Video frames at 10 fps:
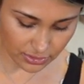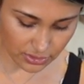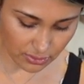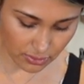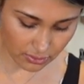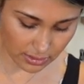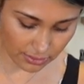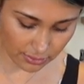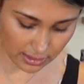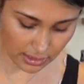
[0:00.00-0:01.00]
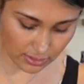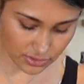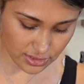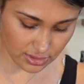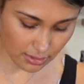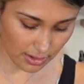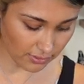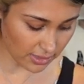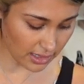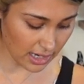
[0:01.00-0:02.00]
So literally you just throw
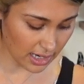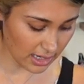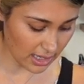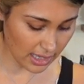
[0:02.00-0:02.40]
everything in.